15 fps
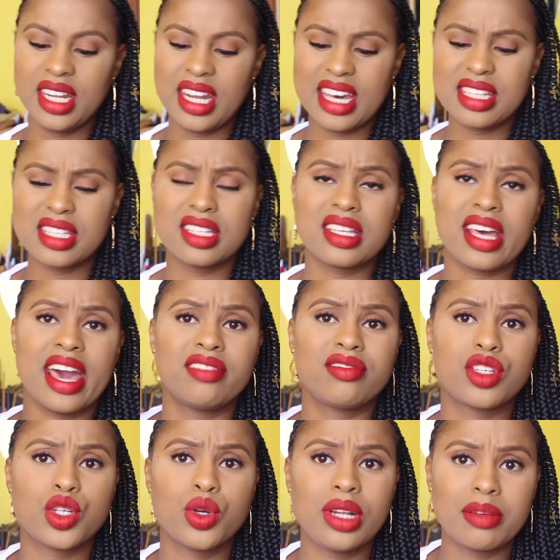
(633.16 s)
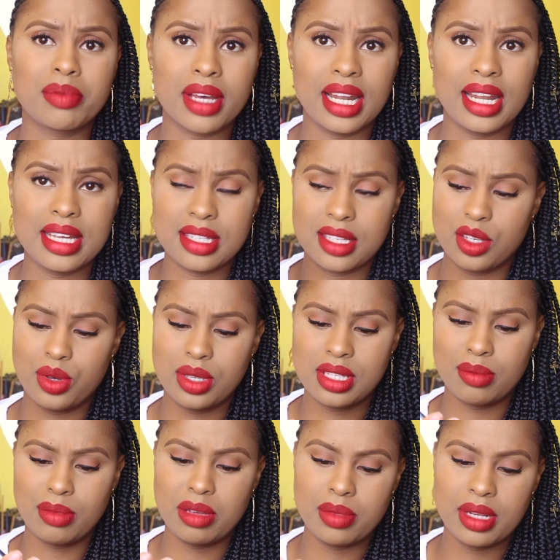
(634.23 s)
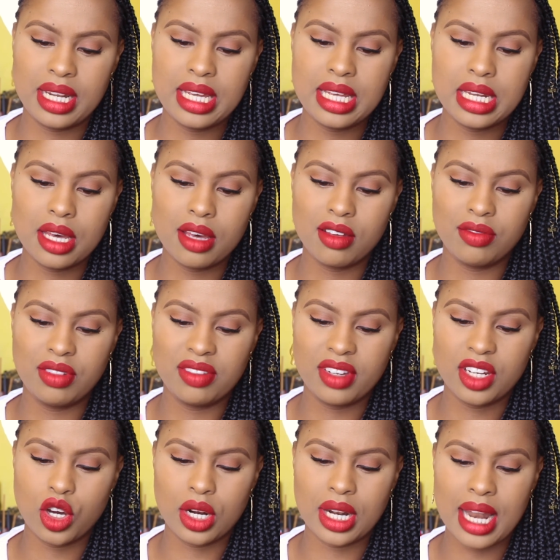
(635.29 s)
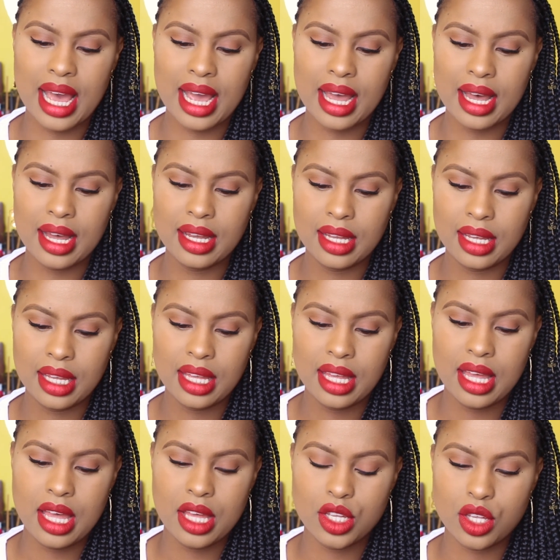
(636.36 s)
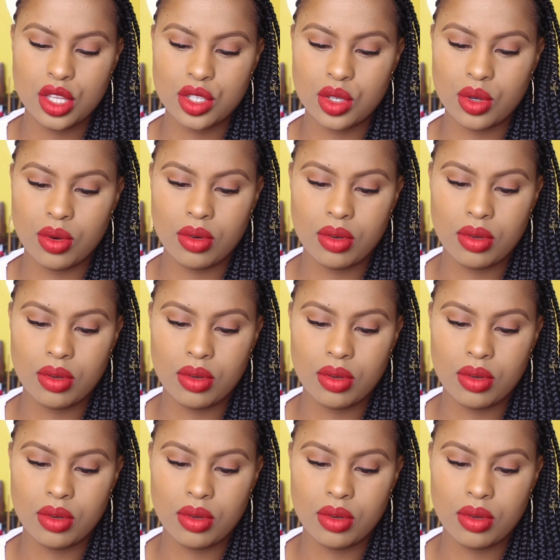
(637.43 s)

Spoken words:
next is I have tulip colors, so it's a Maybelline Vivid Hot Lacquer. So